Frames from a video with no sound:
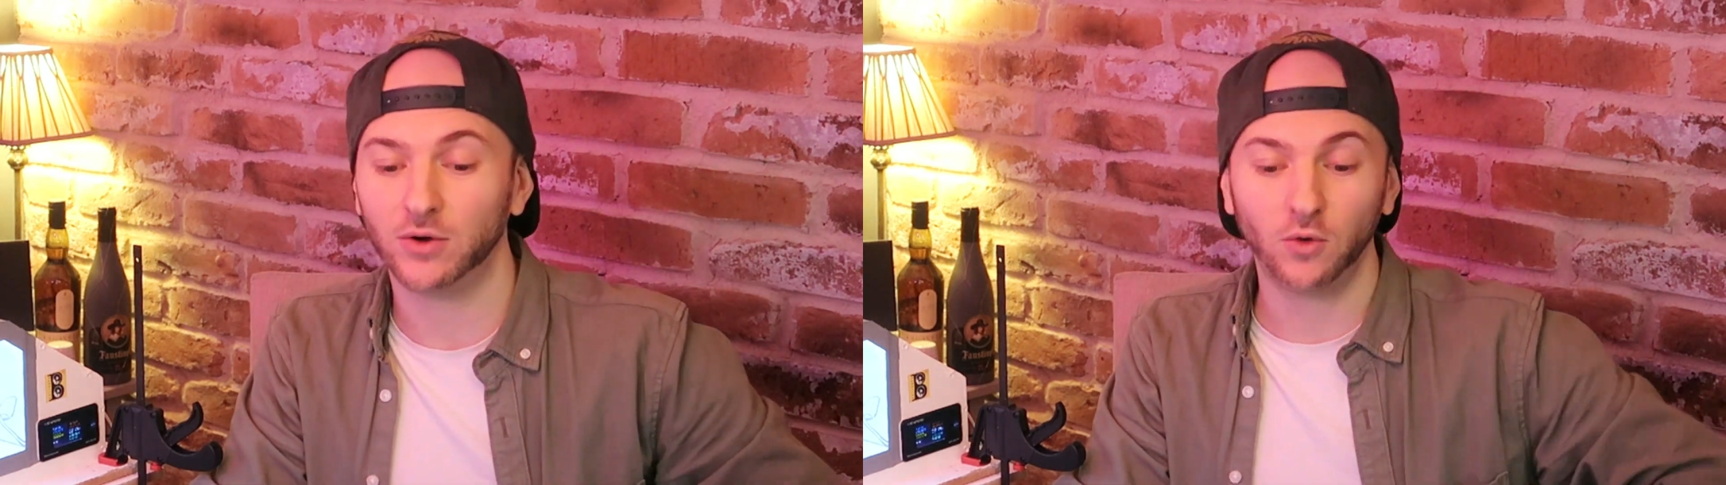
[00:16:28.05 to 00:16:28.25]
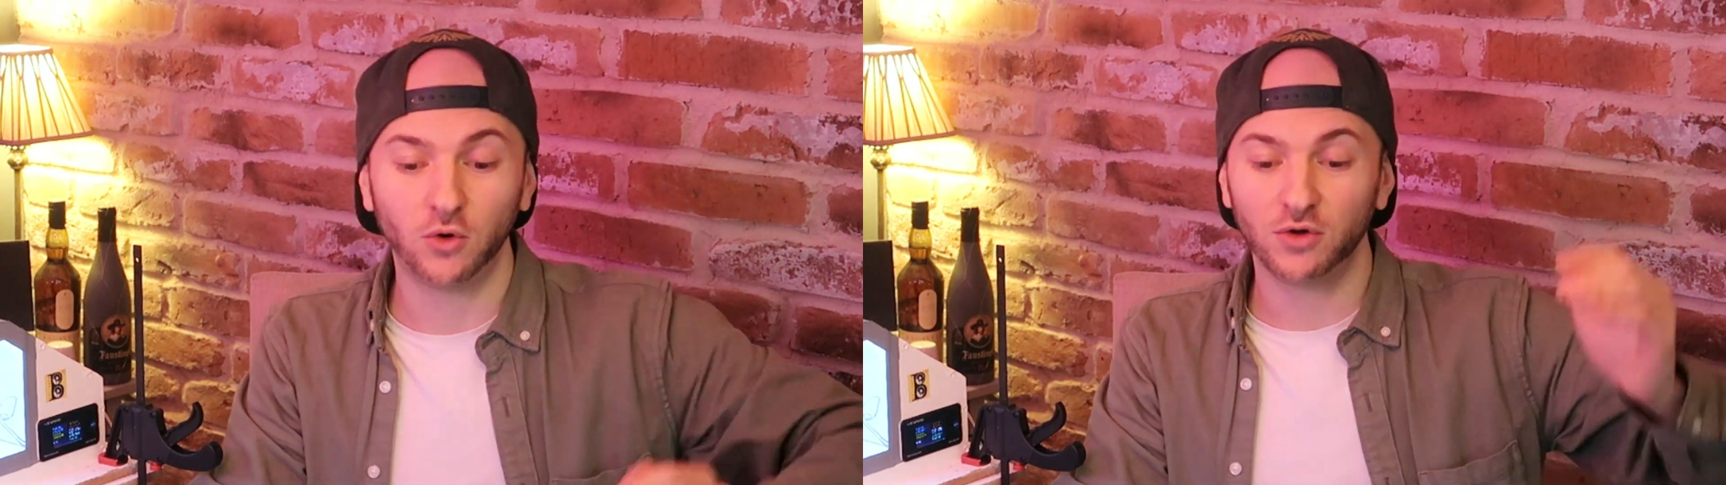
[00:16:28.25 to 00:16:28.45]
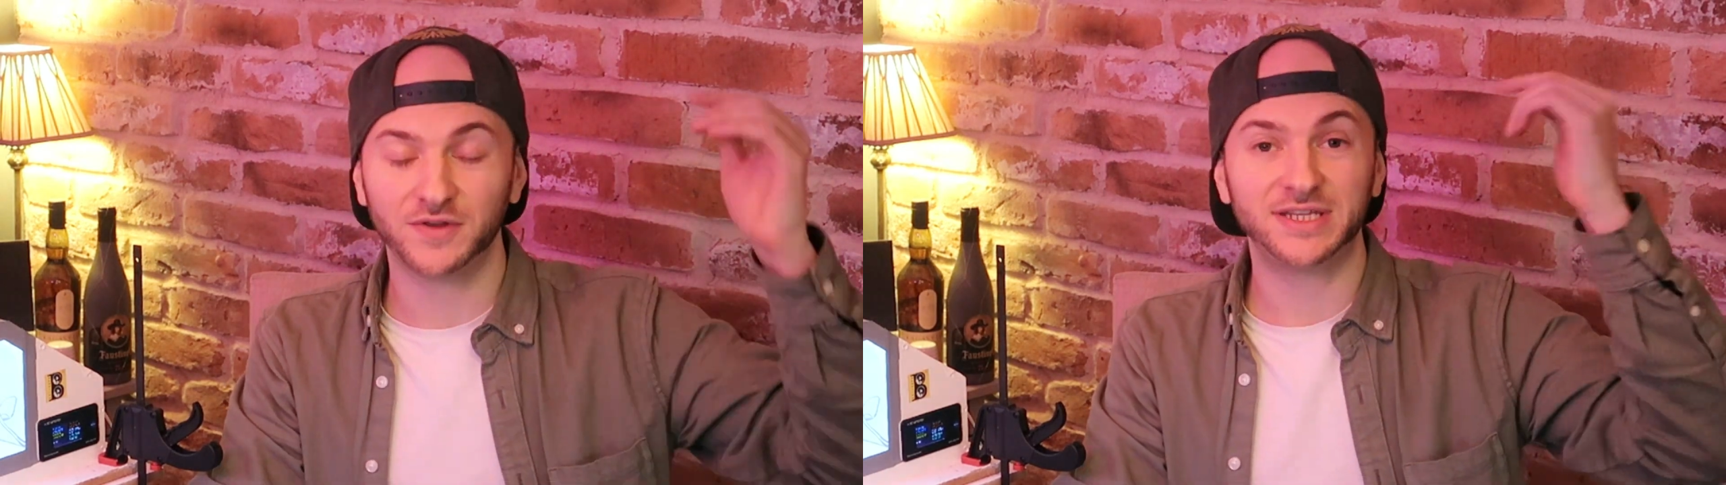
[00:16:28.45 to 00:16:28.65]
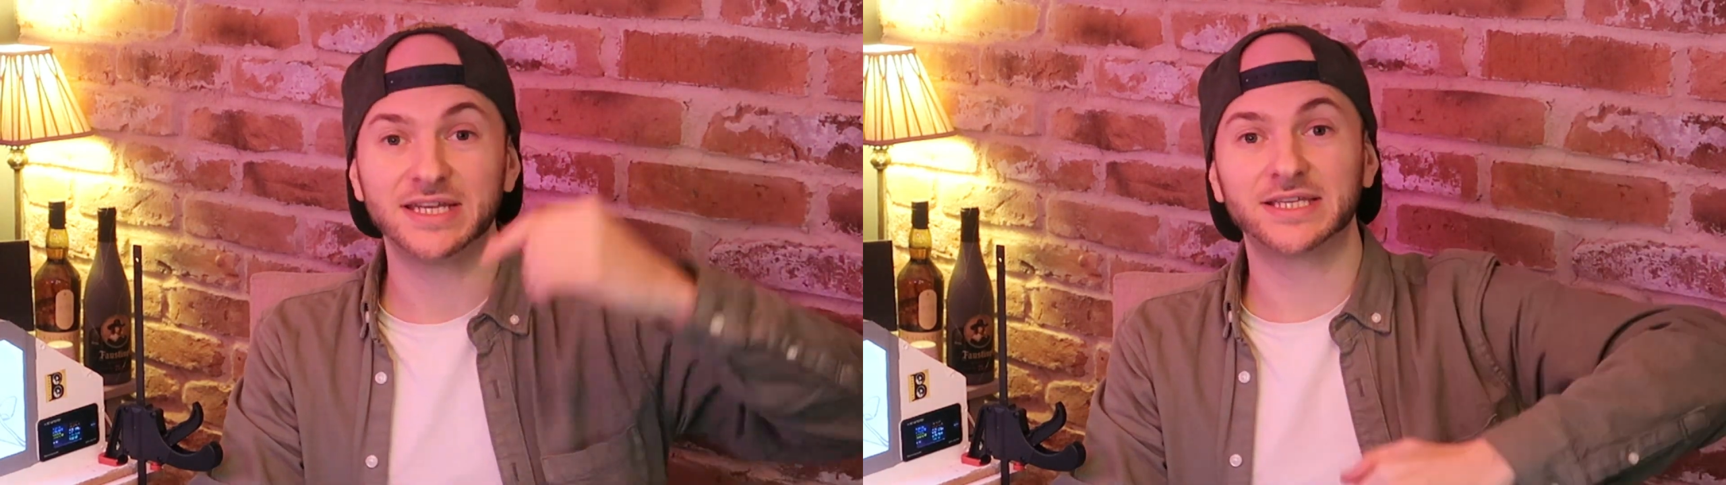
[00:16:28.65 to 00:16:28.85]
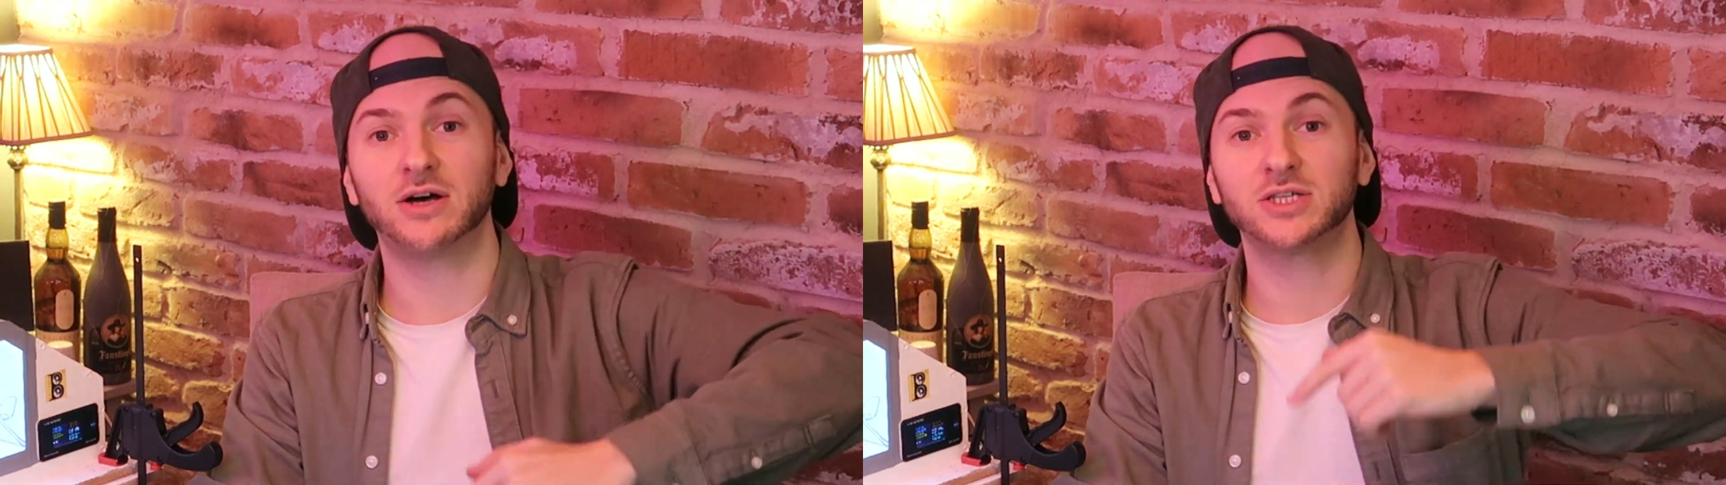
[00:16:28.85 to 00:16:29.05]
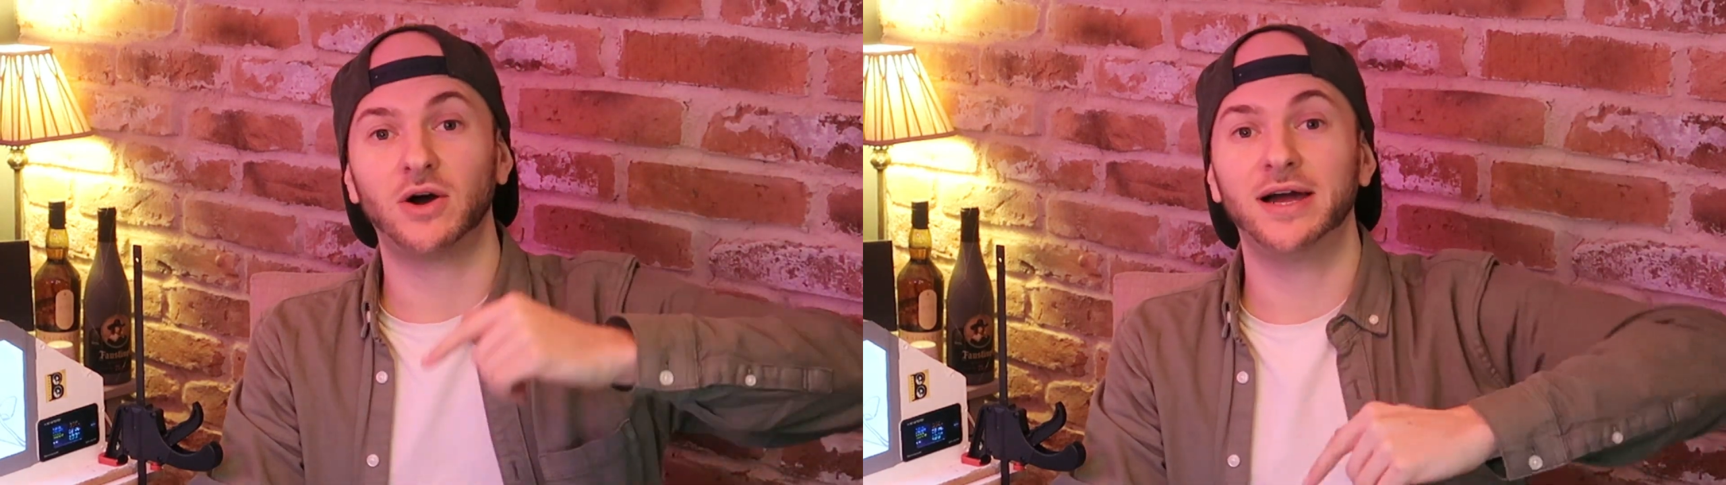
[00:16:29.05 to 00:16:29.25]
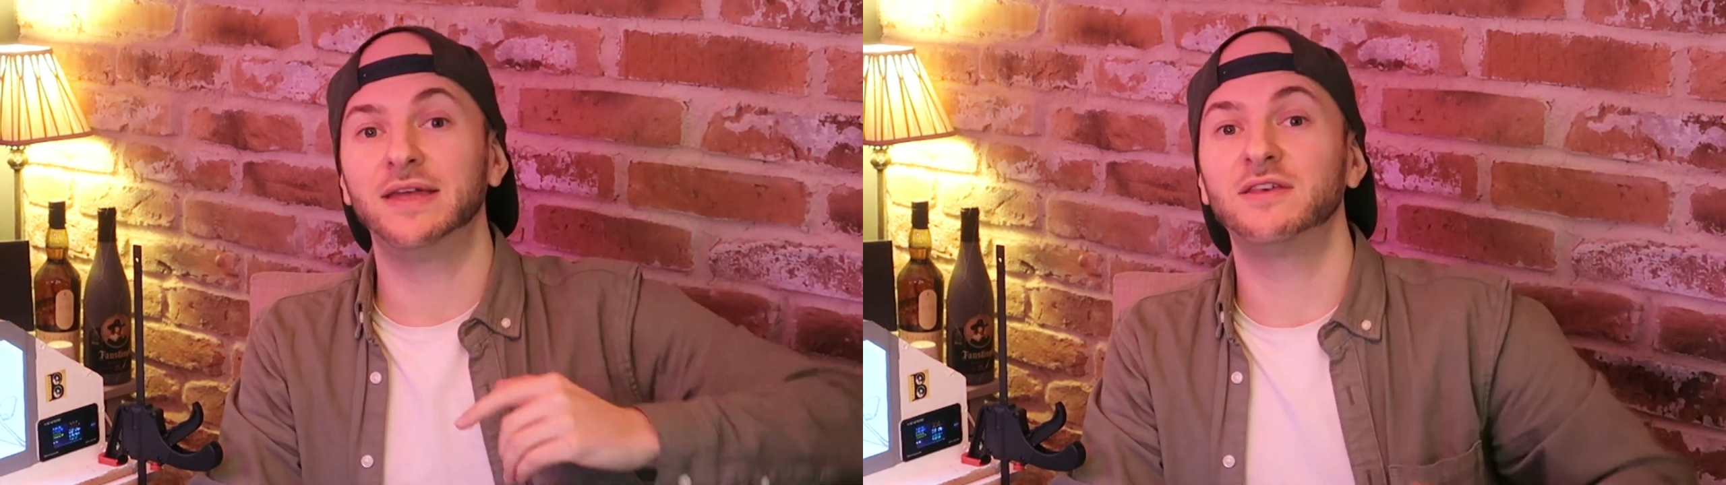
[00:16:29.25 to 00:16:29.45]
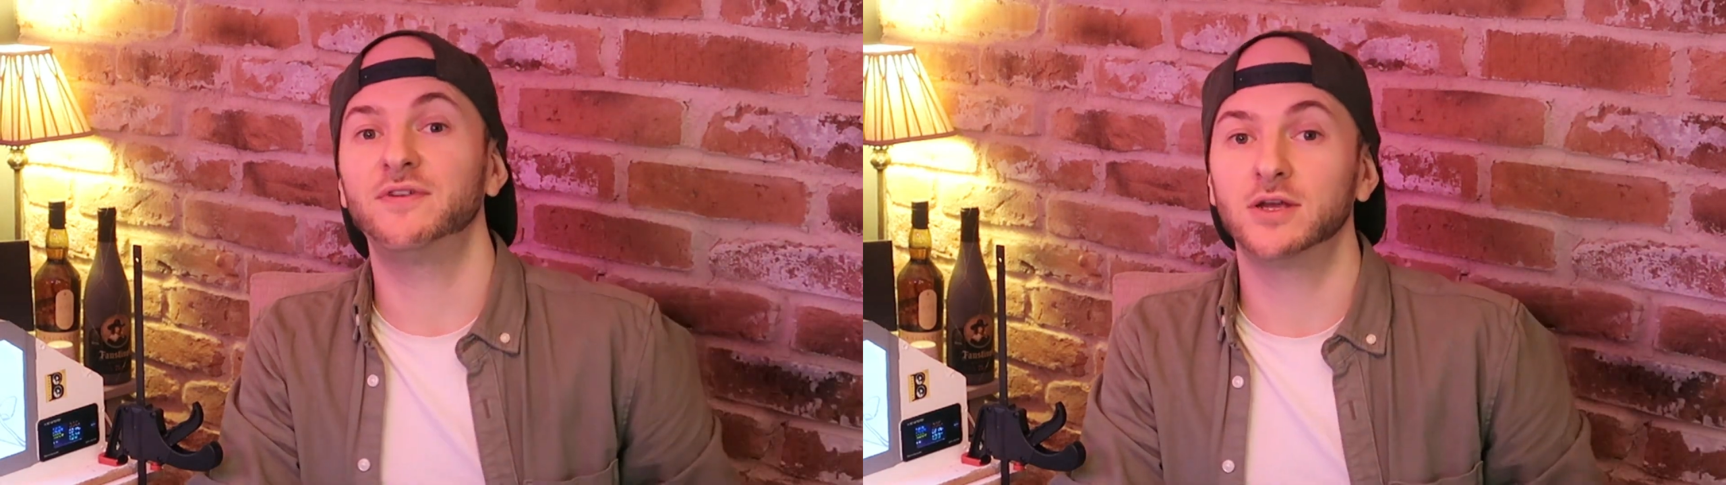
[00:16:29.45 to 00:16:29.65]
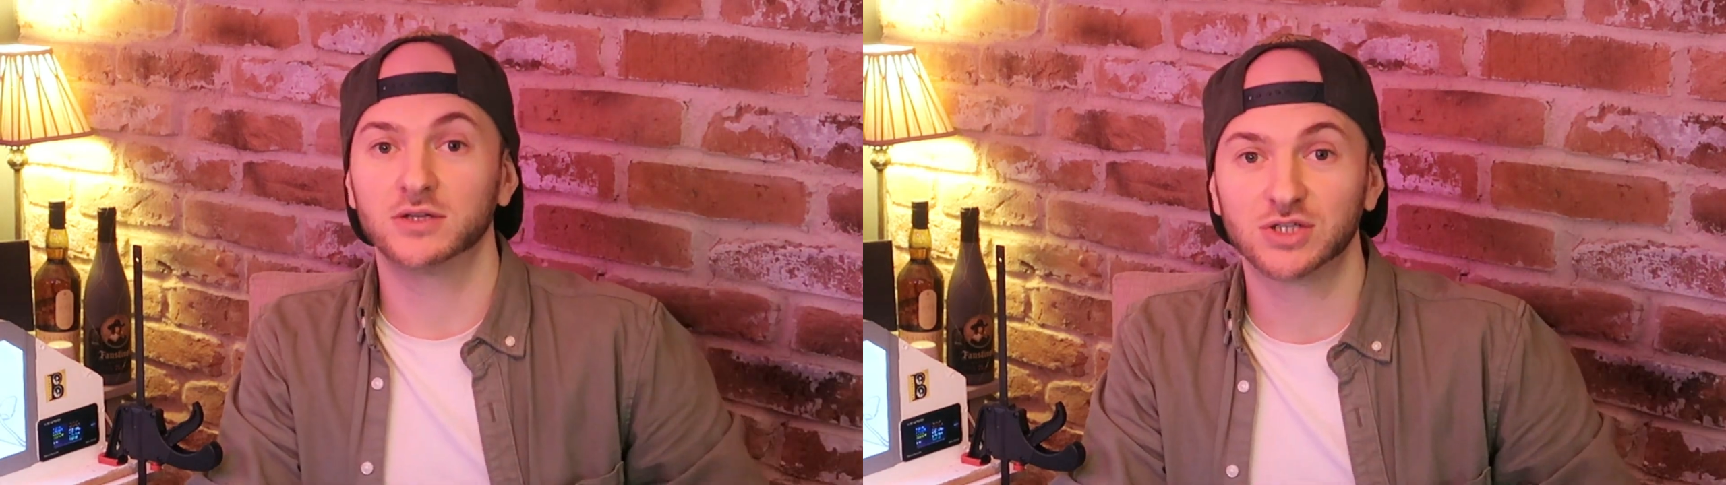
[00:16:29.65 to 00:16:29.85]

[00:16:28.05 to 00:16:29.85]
All the details are in the video